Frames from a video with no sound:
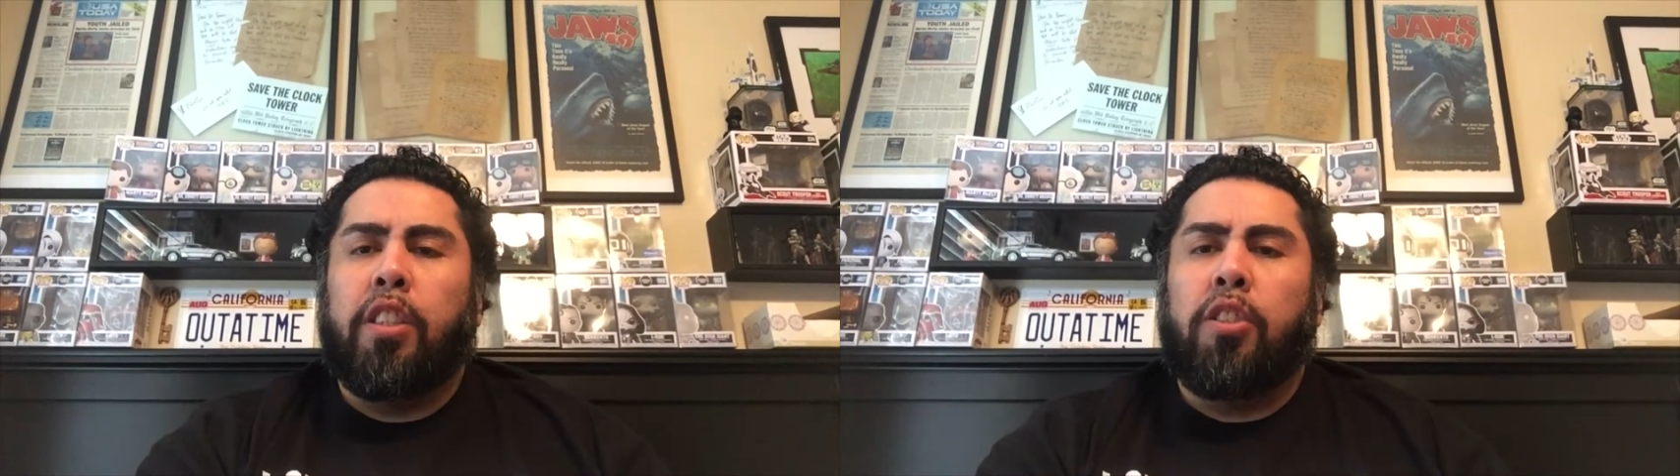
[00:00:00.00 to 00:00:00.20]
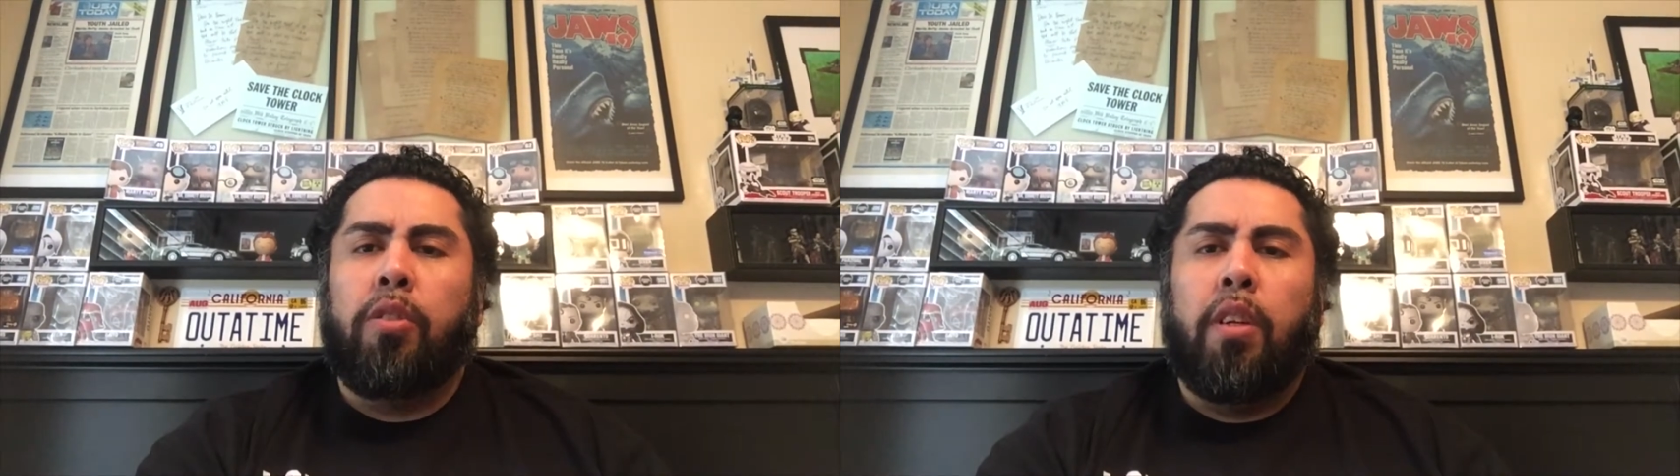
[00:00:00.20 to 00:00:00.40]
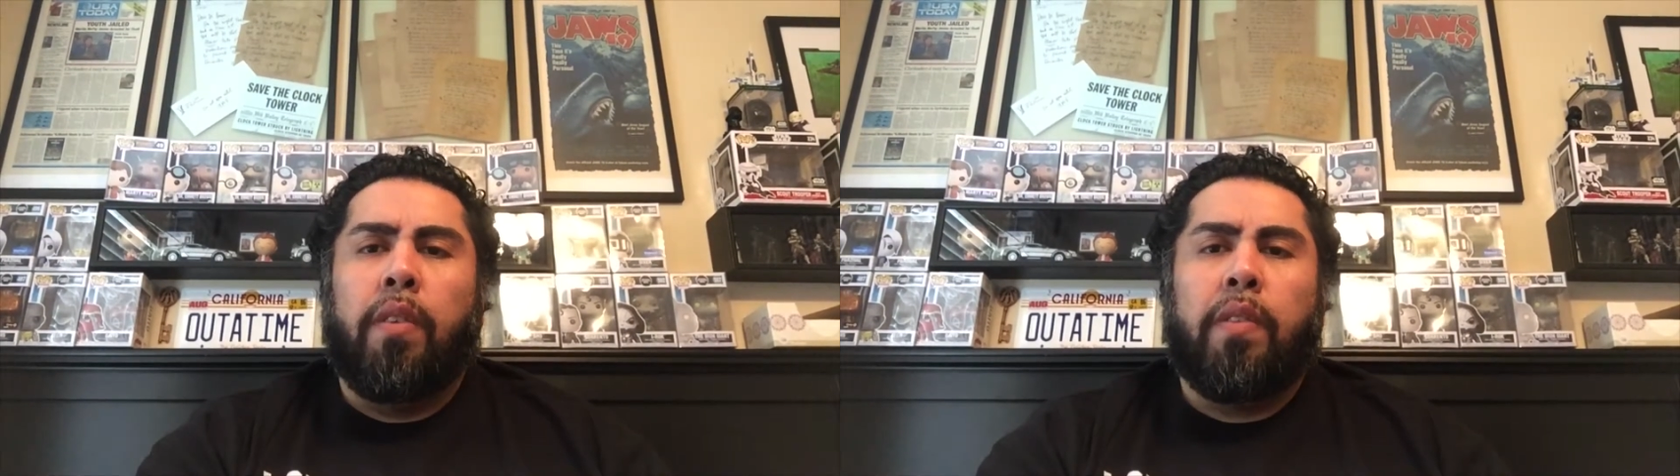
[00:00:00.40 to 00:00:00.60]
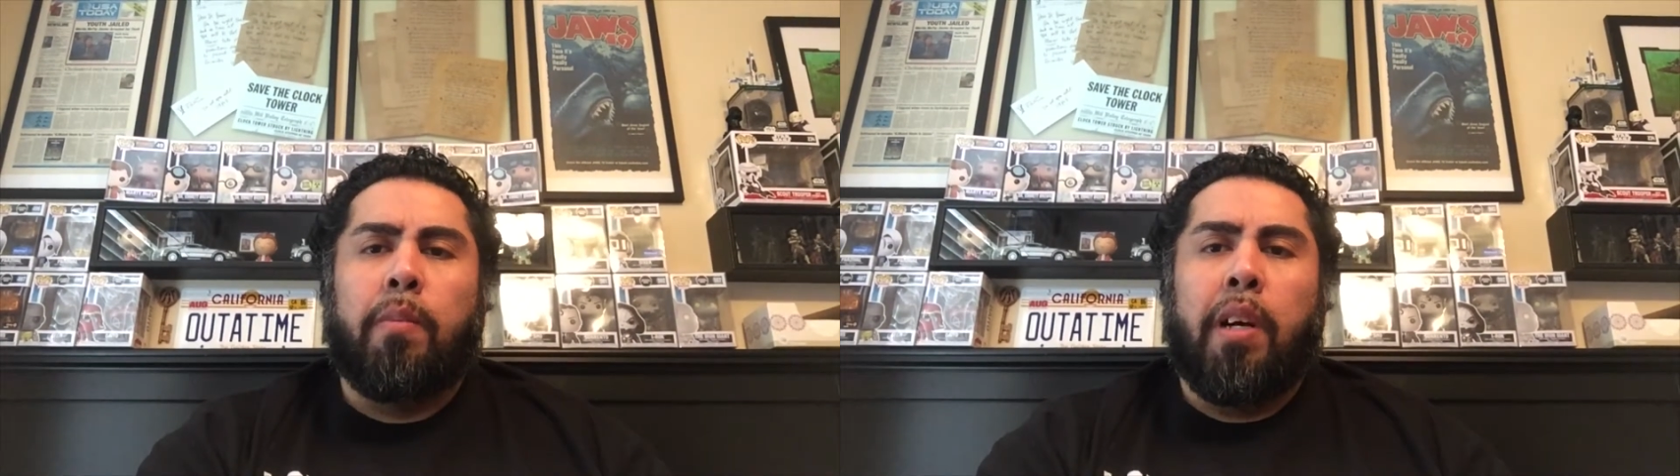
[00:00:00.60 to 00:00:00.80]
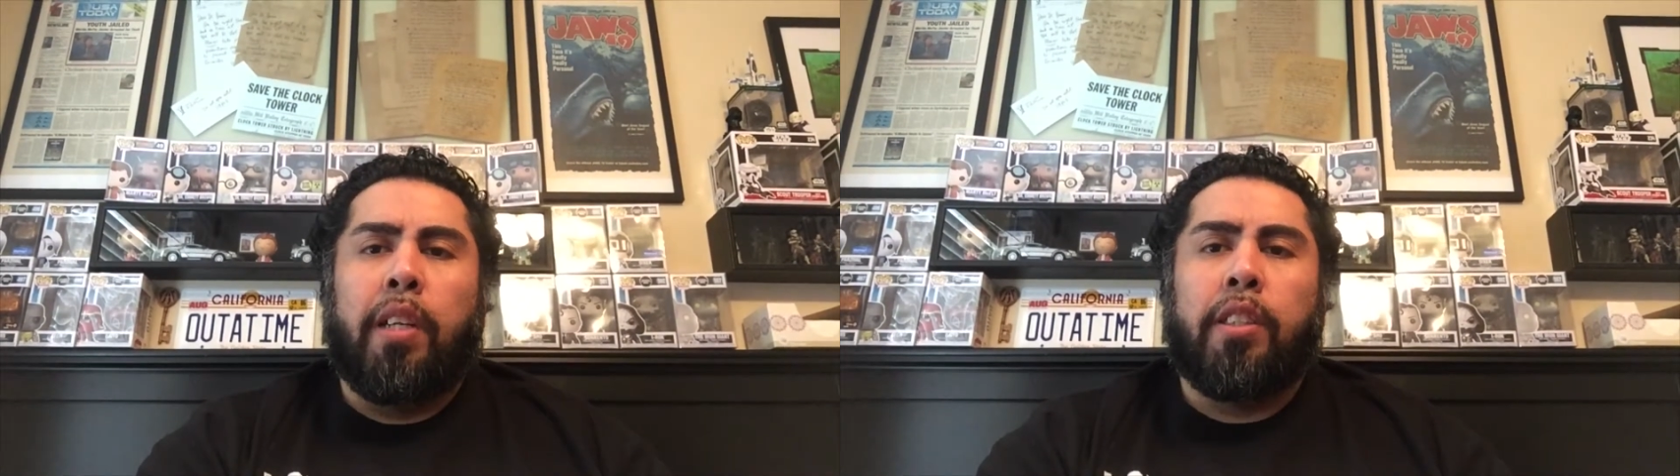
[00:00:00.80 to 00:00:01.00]
it's 250
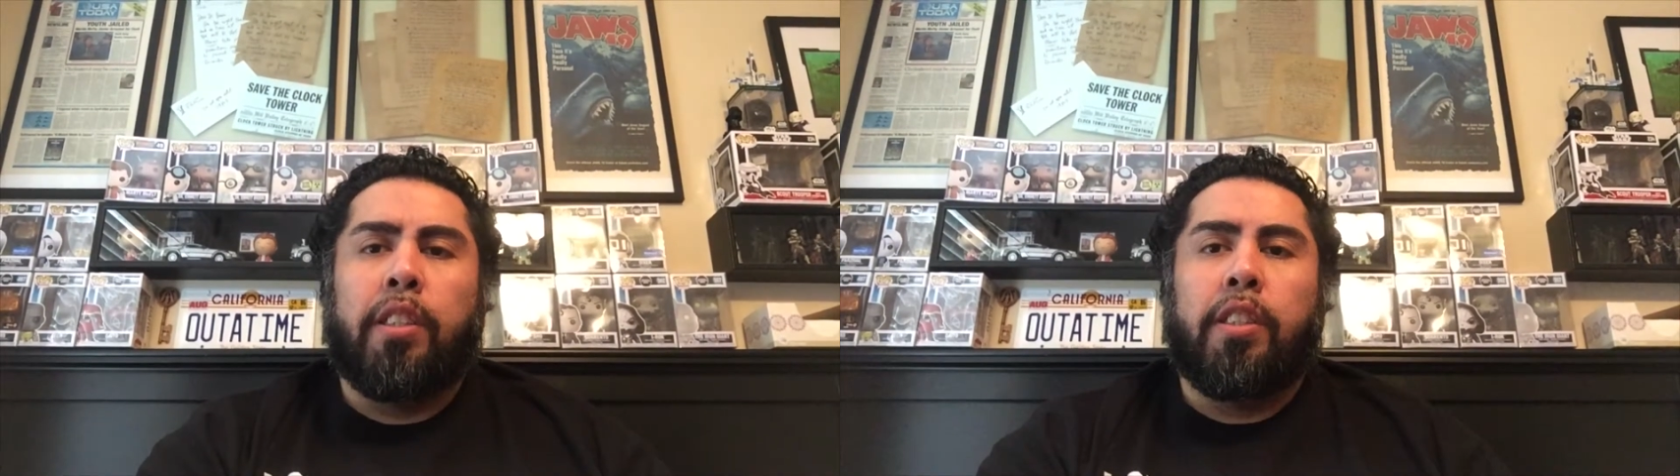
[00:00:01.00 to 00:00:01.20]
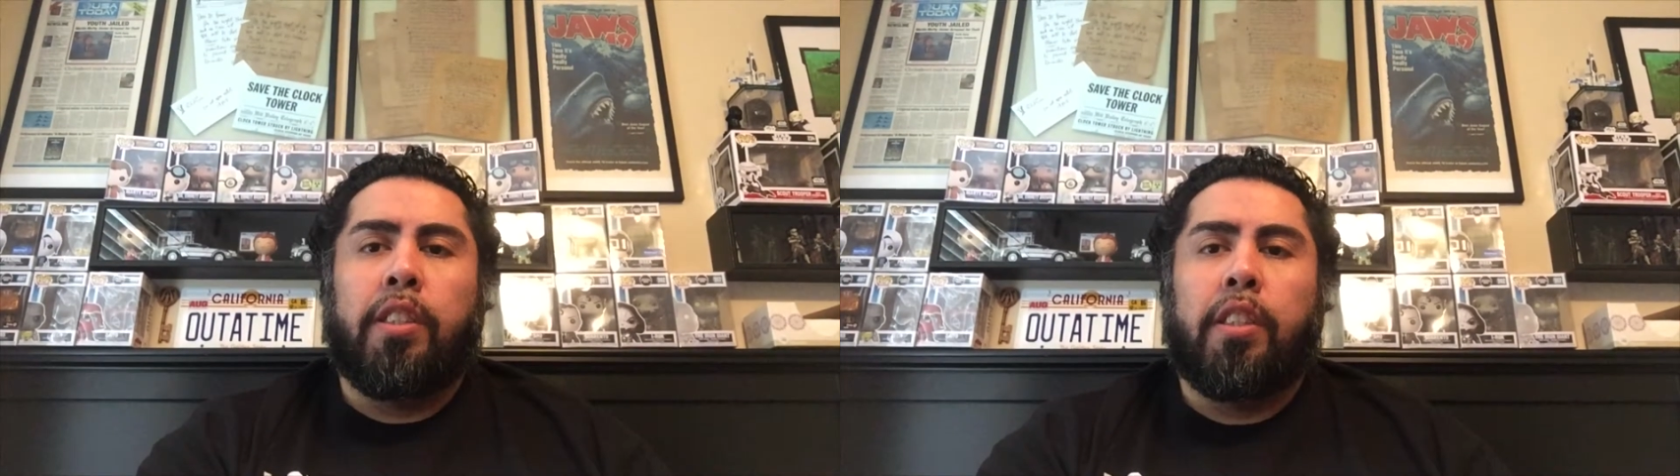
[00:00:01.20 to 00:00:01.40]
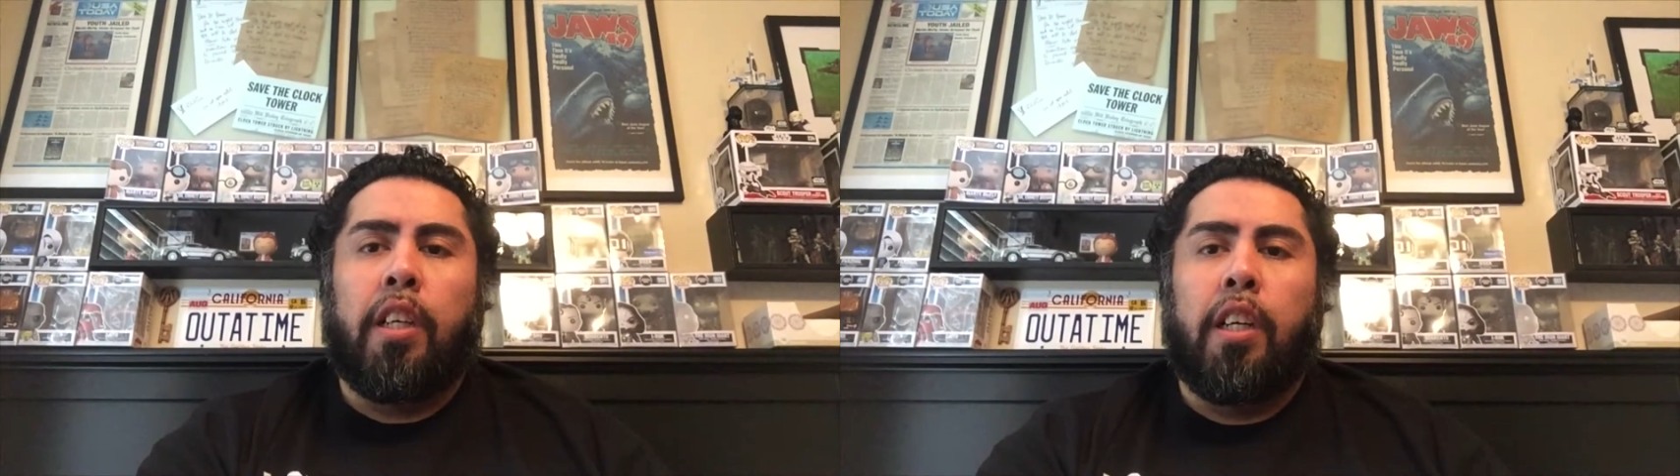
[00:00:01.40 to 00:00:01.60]
boxes.